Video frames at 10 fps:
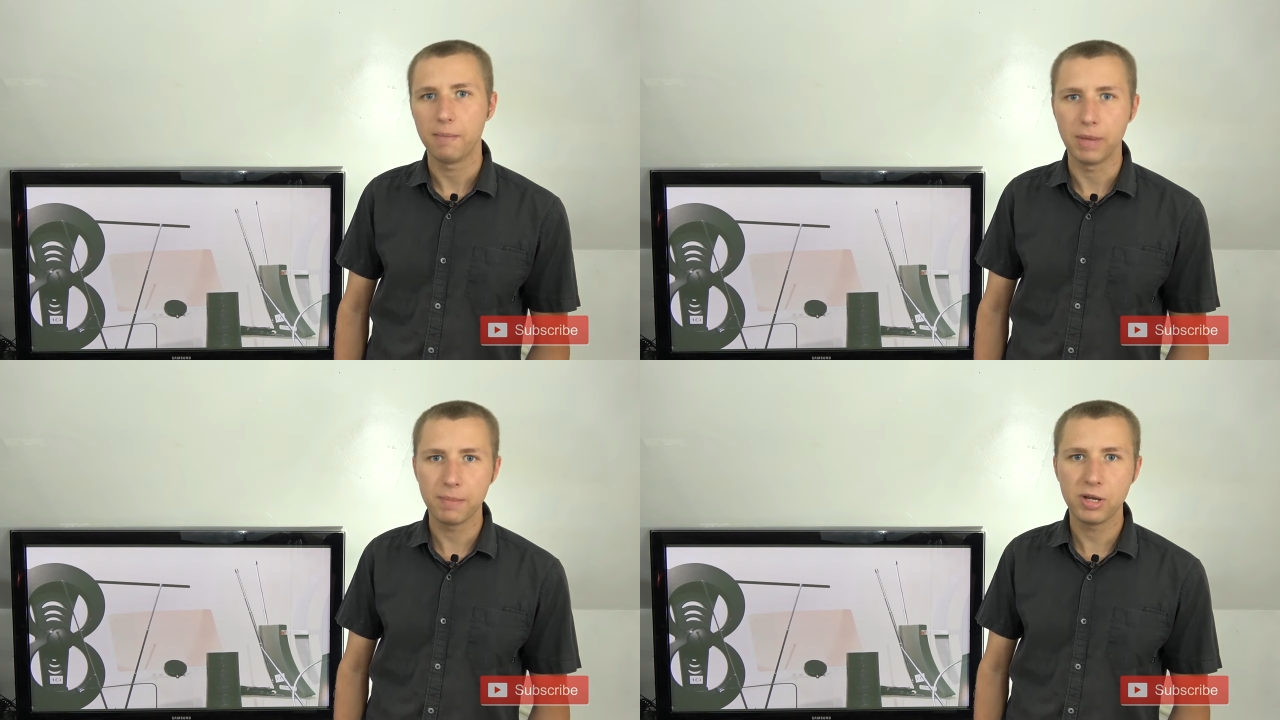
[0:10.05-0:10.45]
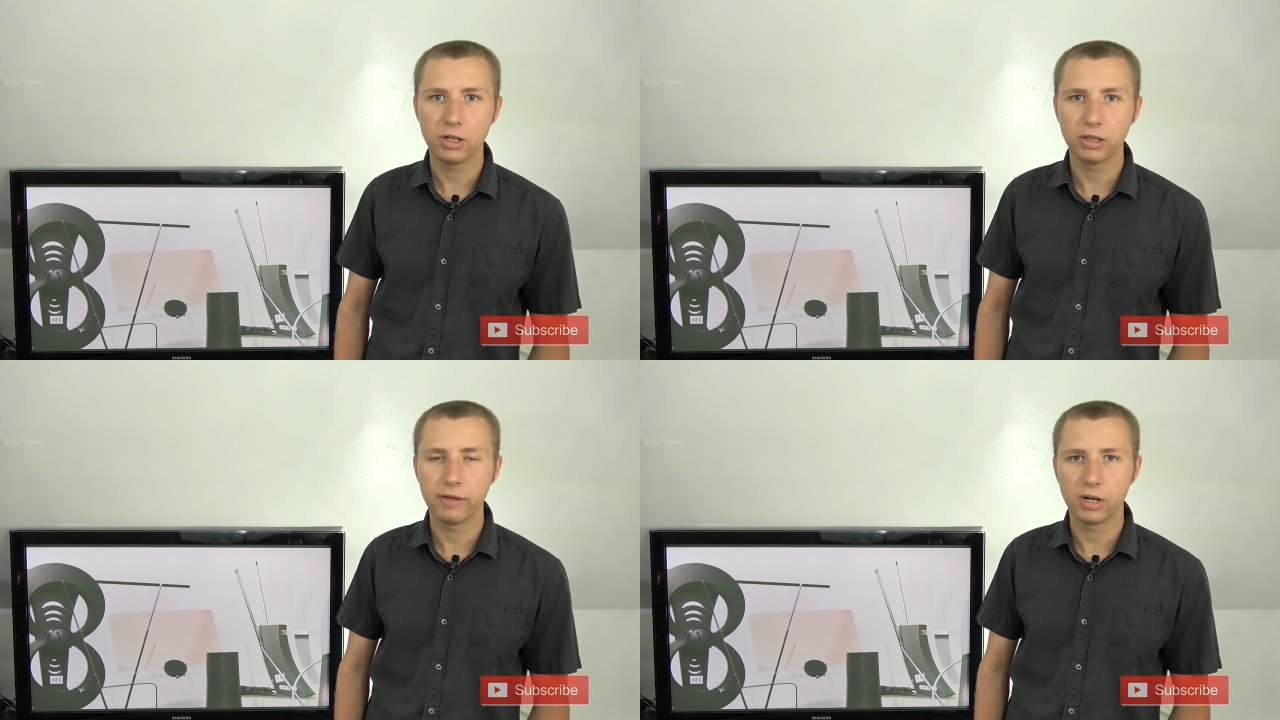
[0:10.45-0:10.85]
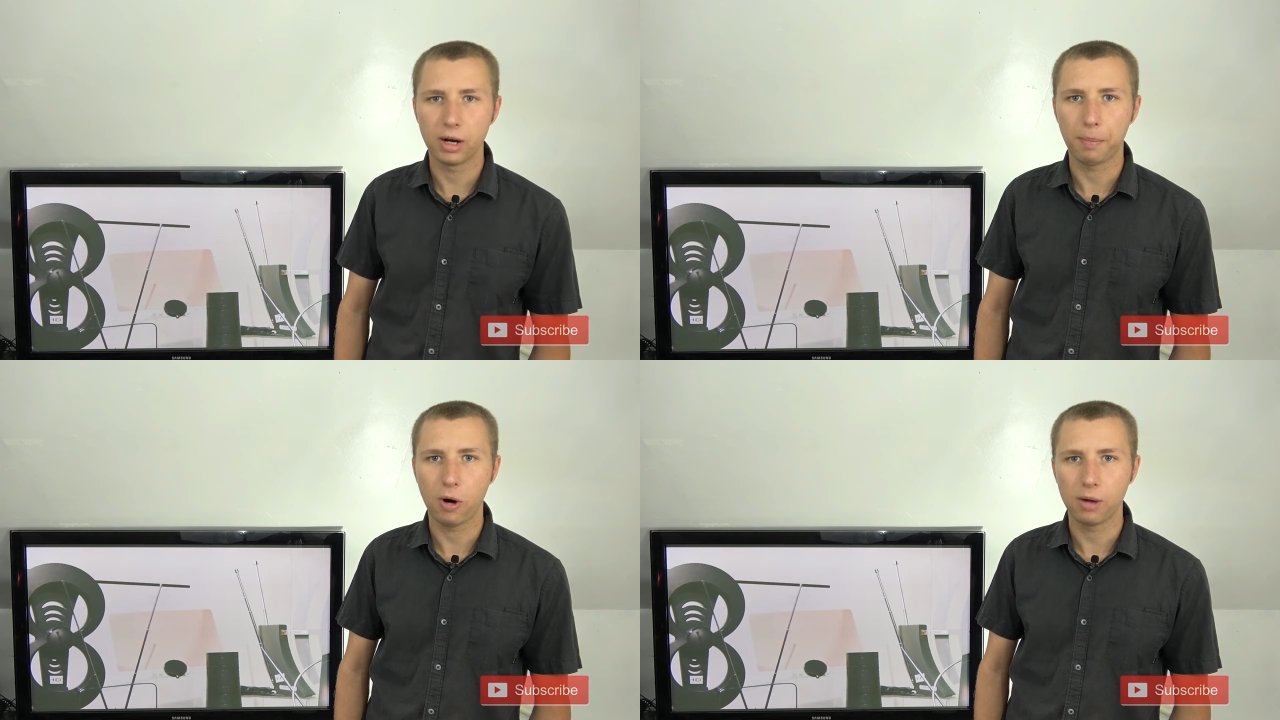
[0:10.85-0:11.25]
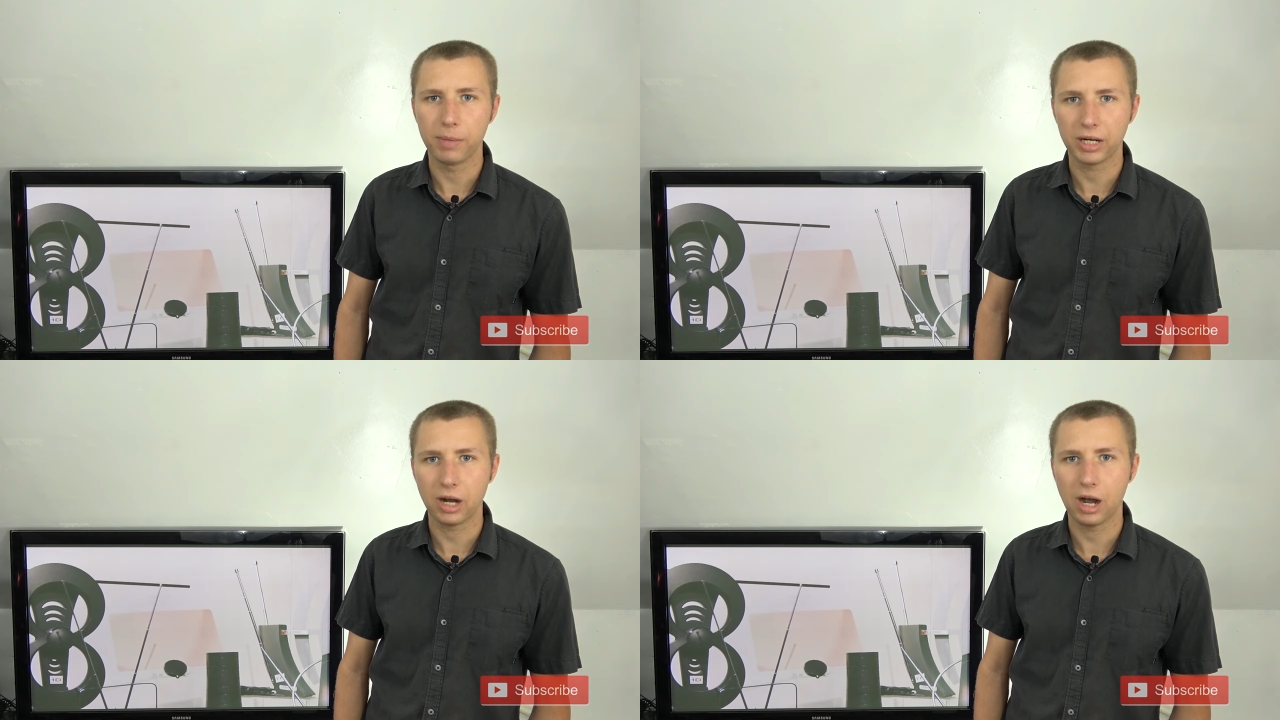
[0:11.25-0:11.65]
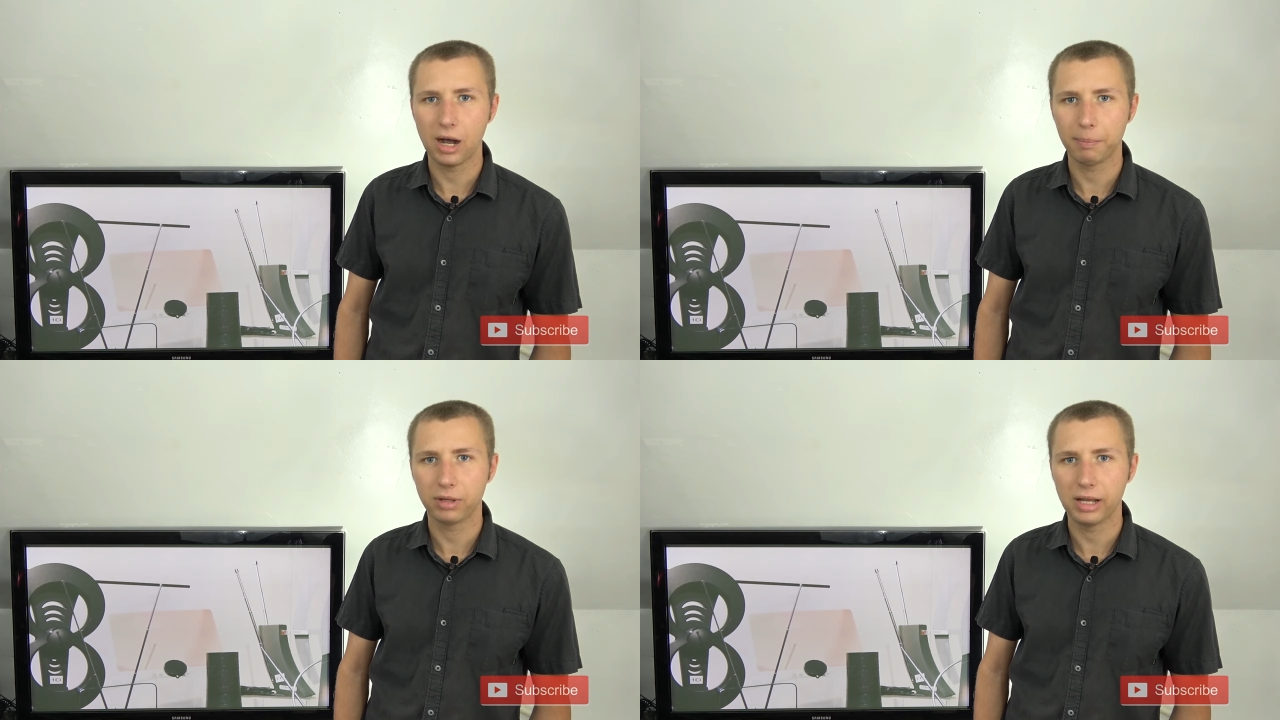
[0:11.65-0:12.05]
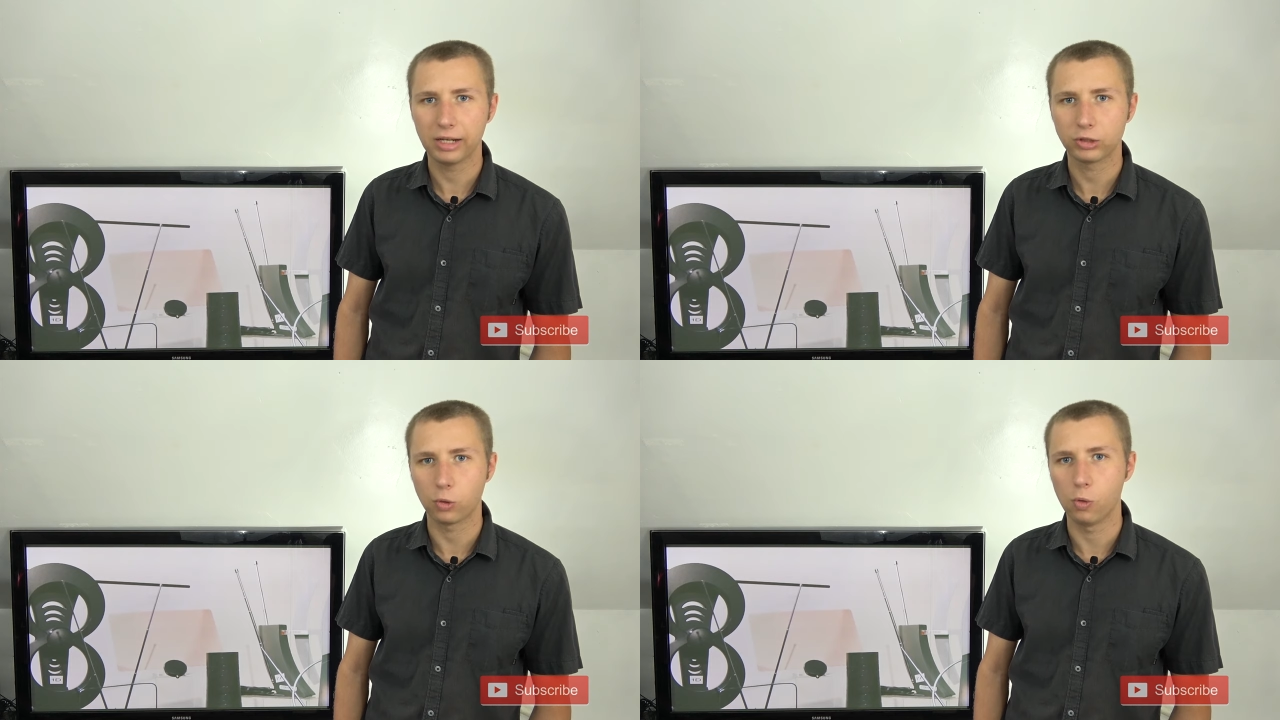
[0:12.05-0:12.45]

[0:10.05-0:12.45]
Maybe you live in an apartment complex